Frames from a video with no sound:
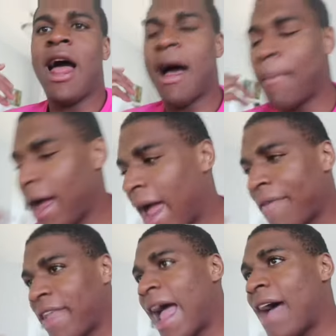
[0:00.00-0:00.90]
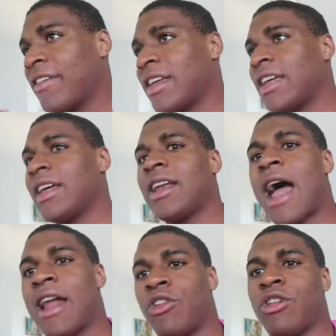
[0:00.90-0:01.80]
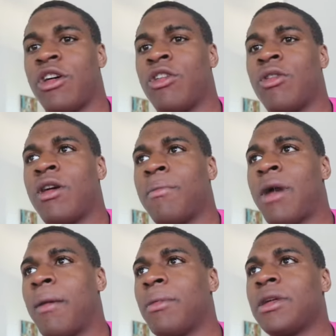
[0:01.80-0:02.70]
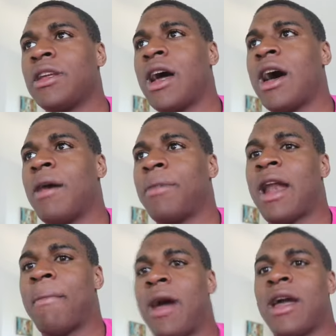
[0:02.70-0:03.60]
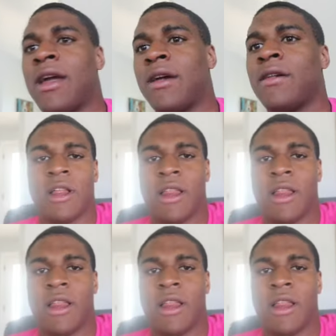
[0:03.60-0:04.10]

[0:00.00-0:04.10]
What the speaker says: I might have to have it again, I don't know. Probably not, but I might.